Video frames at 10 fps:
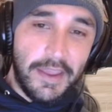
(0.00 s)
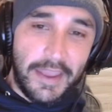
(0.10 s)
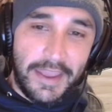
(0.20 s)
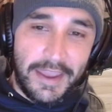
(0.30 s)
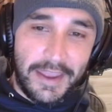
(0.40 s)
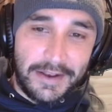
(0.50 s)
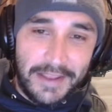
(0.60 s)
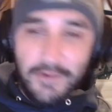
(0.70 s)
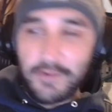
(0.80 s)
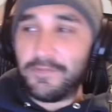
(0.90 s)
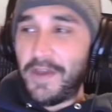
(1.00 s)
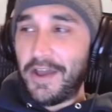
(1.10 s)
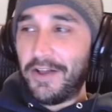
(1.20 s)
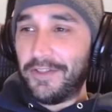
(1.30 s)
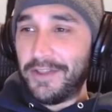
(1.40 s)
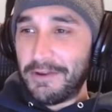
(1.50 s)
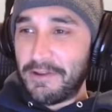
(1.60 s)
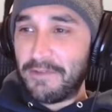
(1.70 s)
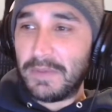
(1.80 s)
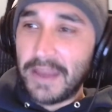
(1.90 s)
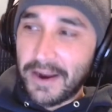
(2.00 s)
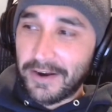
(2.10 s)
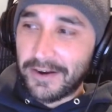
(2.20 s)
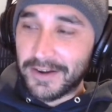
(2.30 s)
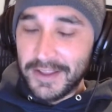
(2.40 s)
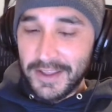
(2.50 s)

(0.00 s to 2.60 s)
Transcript: and it would fail. It would give me an error.